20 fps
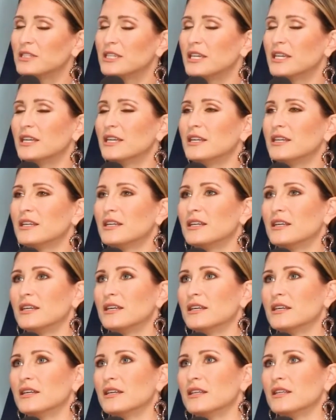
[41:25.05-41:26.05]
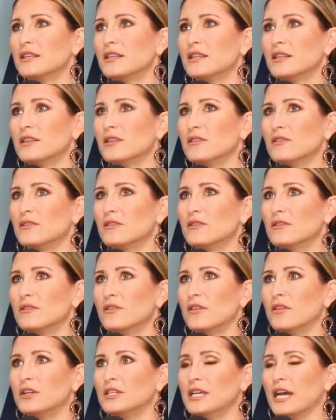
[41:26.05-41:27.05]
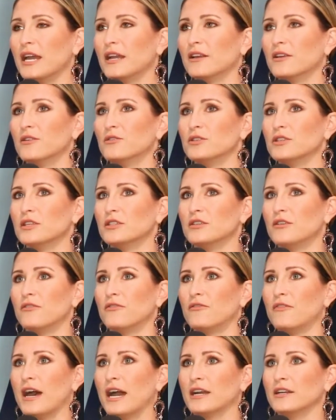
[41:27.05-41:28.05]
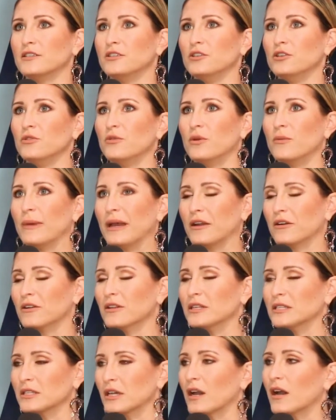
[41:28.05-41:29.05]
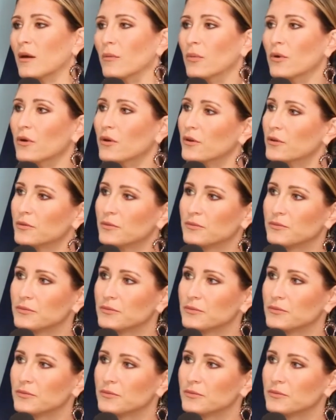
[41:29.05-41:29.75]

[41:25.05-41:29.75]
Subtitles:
did the diagnosis affect you and Michael as a couple?